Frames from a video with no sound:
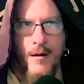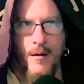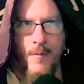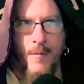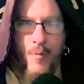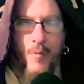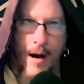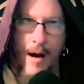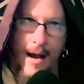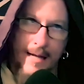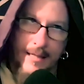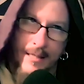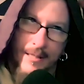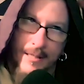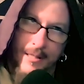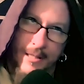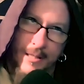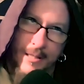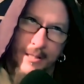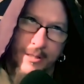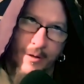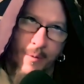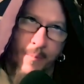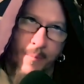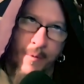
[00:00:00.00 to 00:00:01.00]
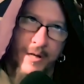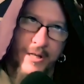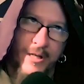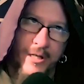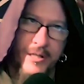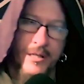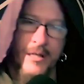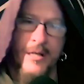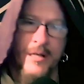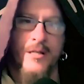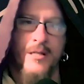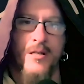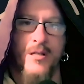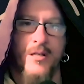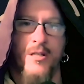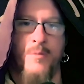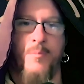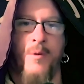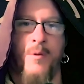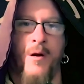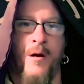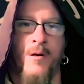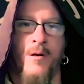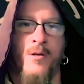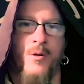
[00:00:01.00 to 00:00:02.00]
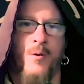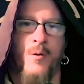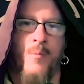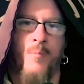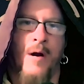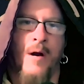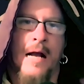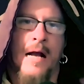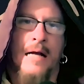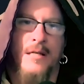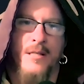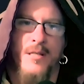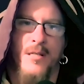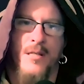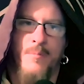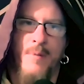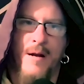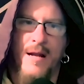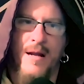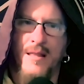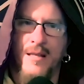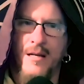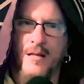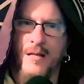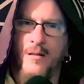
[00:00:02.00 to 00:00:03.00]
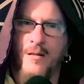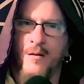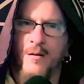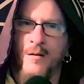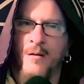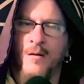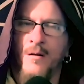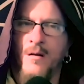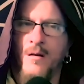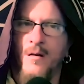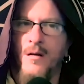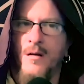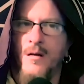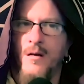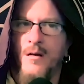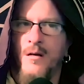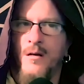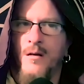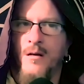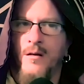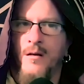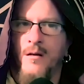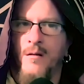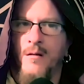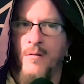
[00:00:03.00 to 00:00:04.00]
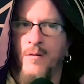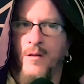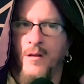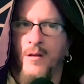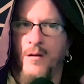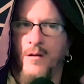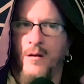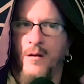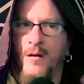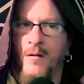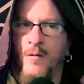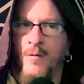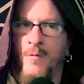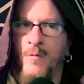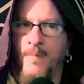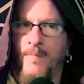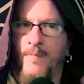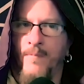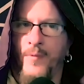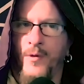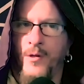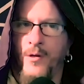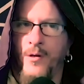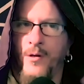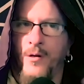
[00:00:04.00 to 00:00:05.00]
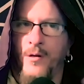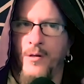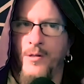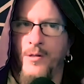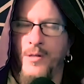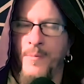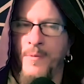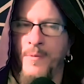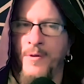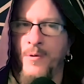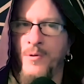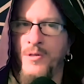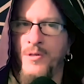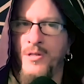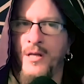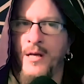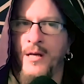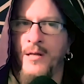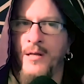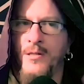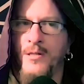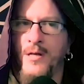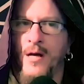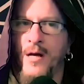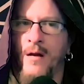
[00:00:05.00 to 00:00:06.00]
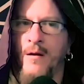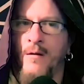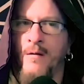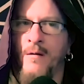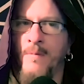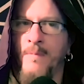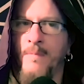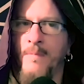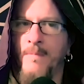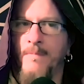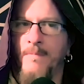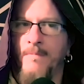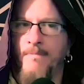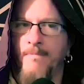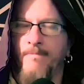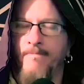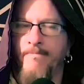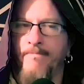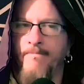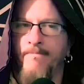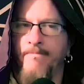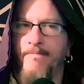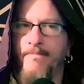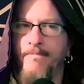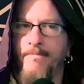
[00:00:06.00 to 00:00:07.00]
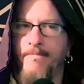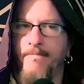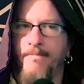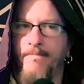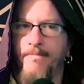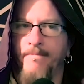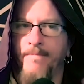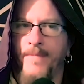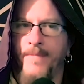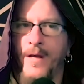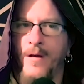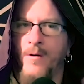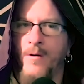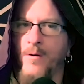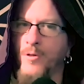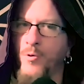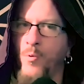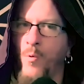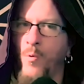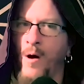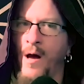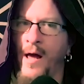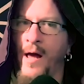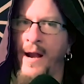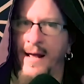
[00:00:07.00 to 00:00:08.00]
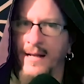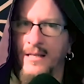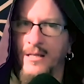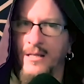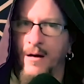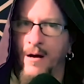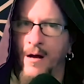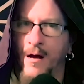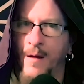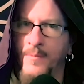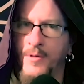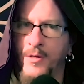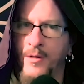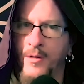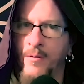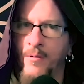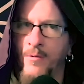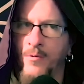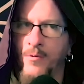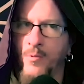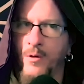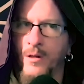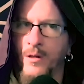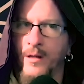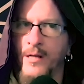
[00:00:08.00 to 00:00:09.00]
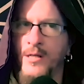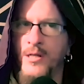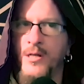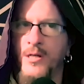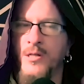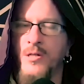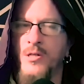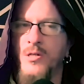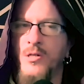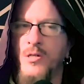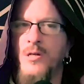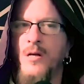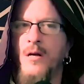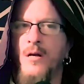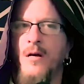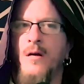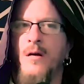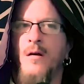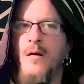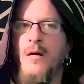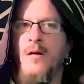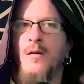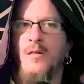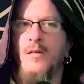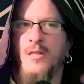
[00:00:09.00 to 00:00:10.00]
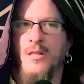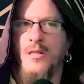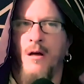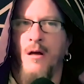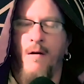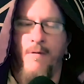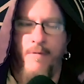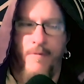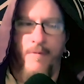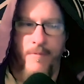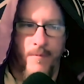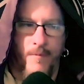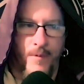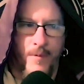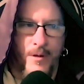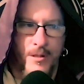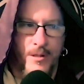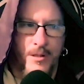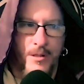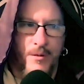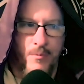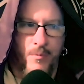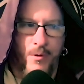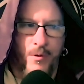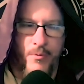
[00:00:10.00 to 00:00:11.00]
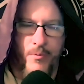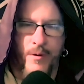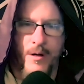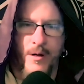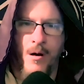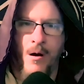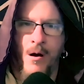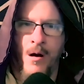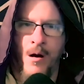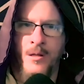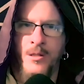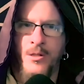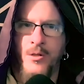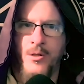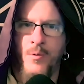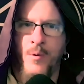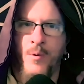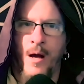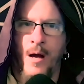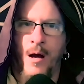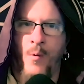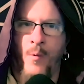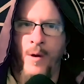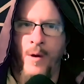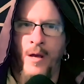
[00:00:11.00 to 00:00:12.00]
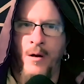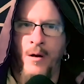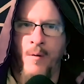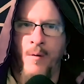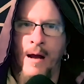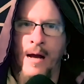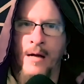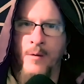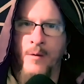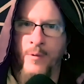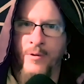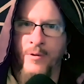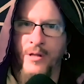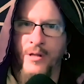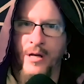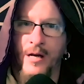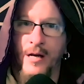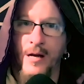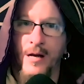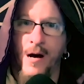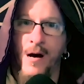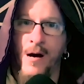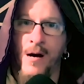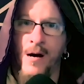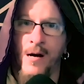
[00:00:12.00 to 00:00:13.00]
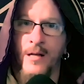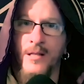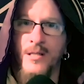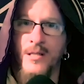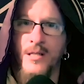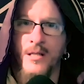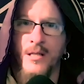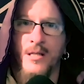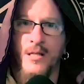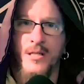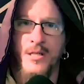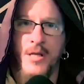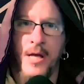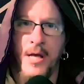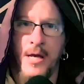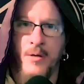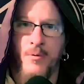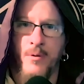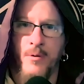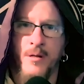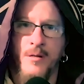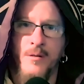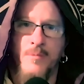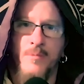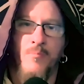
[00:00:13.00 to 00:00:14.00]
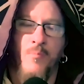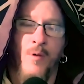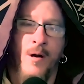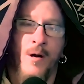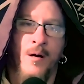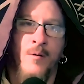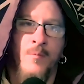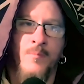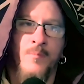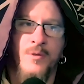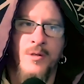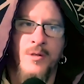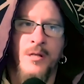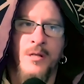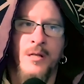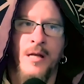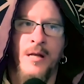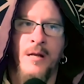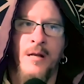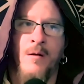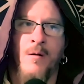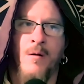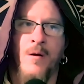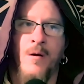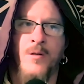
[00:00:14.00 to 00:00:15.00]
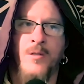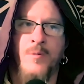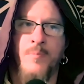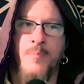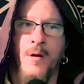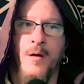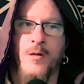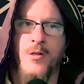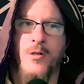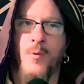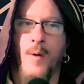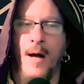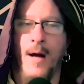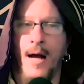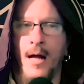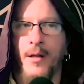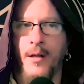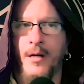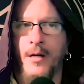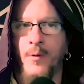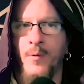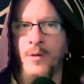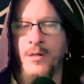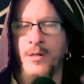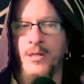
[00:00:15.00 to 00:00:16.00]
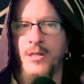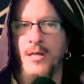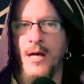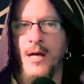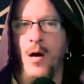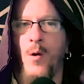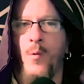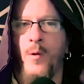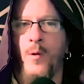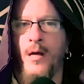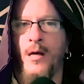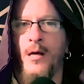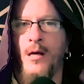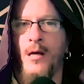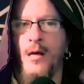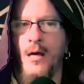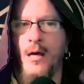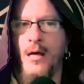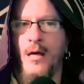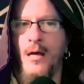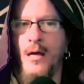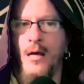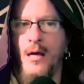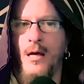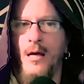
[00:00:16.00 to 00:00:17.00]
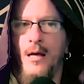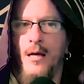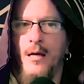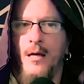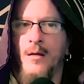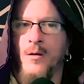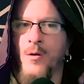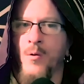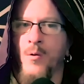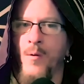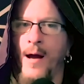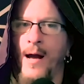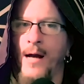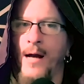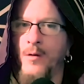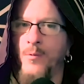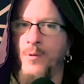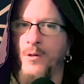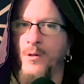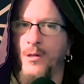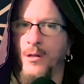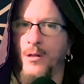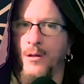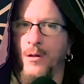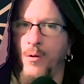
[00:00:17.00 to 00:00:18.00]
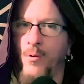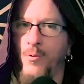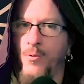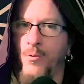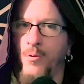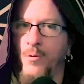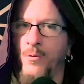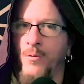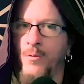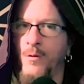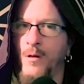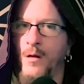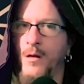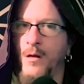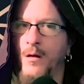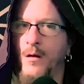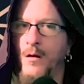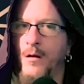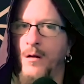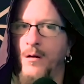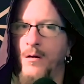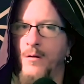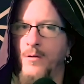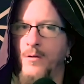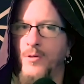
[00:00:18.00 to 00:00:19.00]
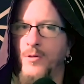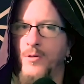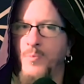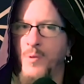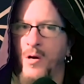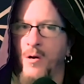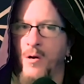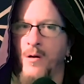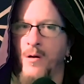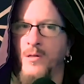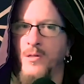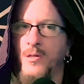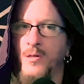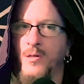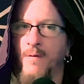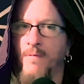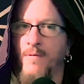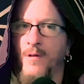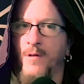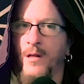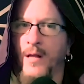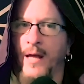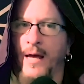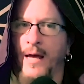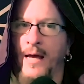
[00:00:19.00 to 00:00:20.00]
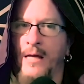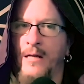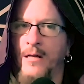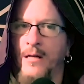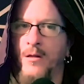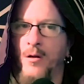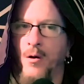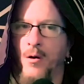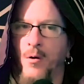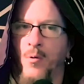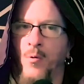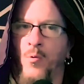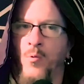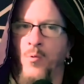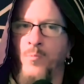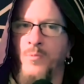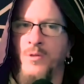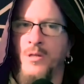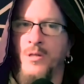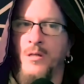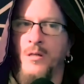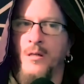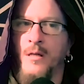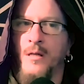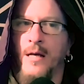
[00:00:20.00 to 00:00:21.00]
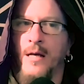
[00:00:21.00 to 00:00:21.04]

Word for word: practices so much as it is the spiritual practices, but I think they're, you know, the you know the some of those things kind of intertwine at times. You know, the religious stuff with with regards to how we interact with the gods and the sacred realms, and then our spirituality, which is how we interact with the local spirits of the land and the homes and,